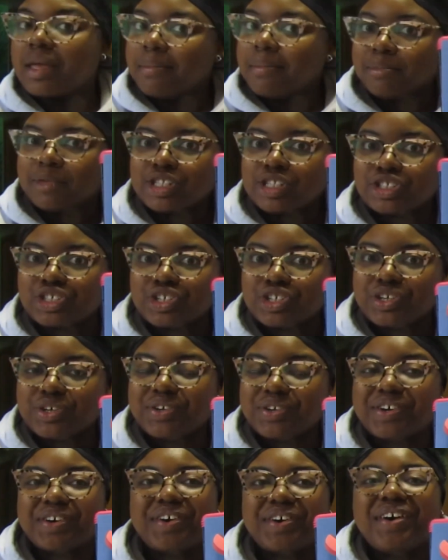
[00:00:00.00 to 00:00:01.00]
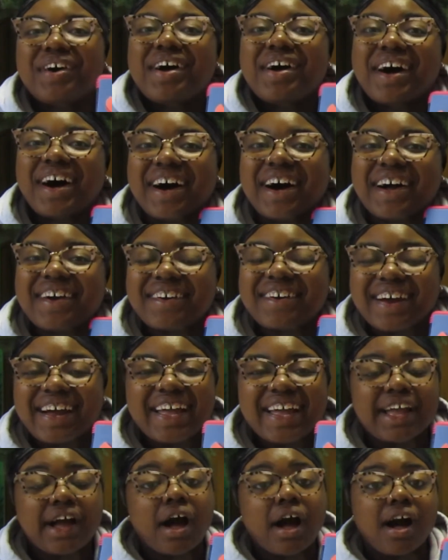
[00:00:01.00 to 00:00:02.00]
Mr. Noodle. All
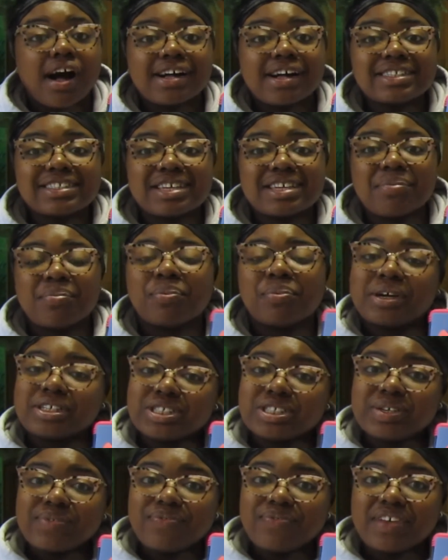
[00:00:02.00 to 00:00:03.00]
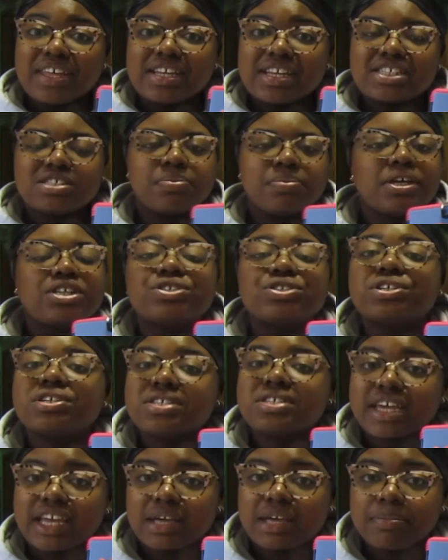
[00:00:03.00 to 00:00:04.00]
right, awesome. Once you finish, make sure
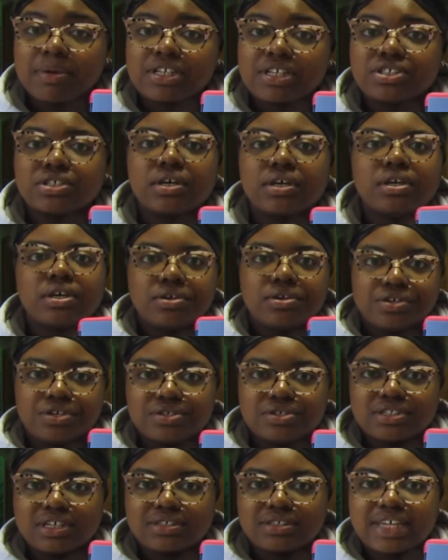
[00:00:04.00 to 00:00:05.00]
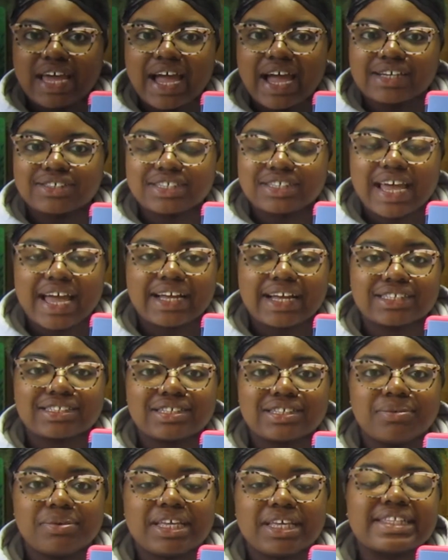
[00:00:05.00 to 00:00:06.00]
you take a picture and you use those hashtags
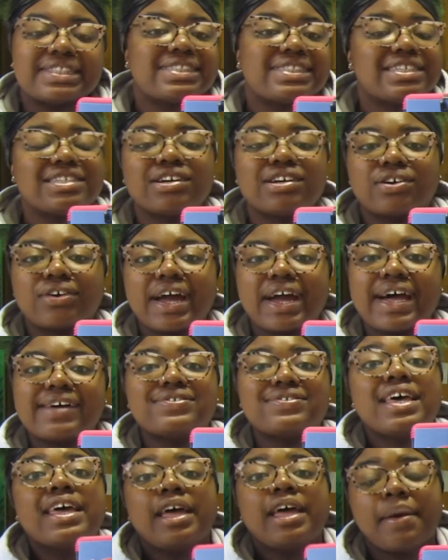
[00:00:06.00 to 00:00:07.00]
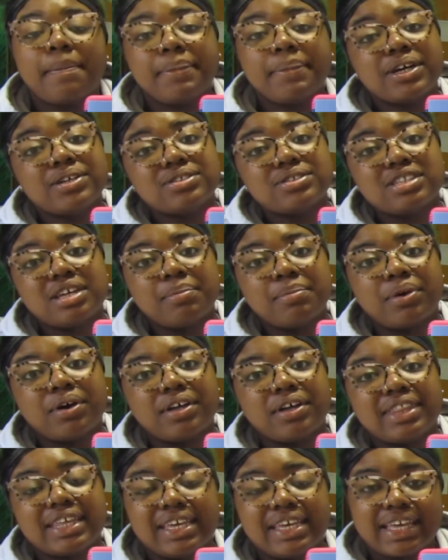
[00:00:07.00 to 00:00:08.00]
so we can see your crafts and post them
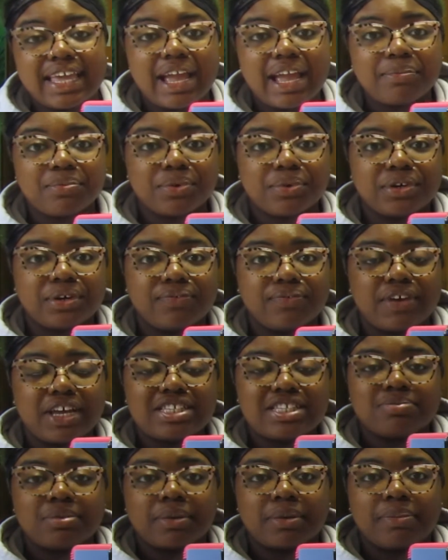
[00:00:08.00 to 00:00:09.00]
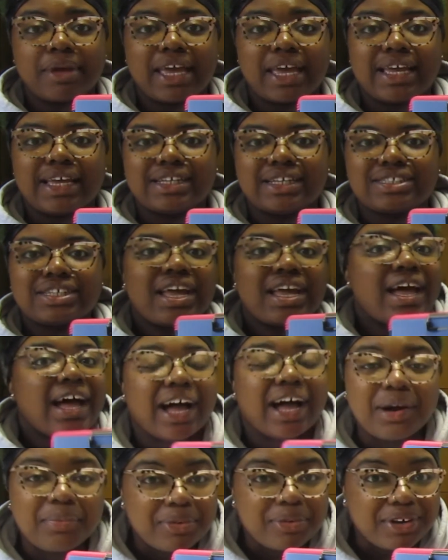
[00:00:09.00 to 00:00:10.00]
on the Camp Royal Facebook page.
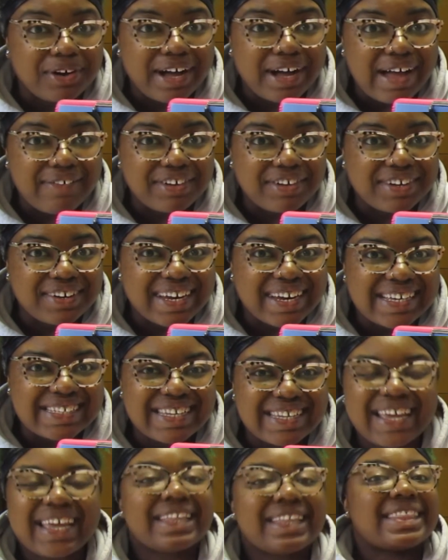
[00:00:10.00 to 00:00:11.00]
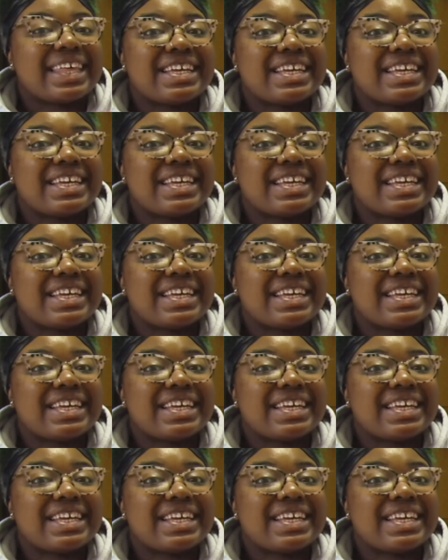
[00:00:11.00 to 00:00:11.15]
I hope you all have a great day.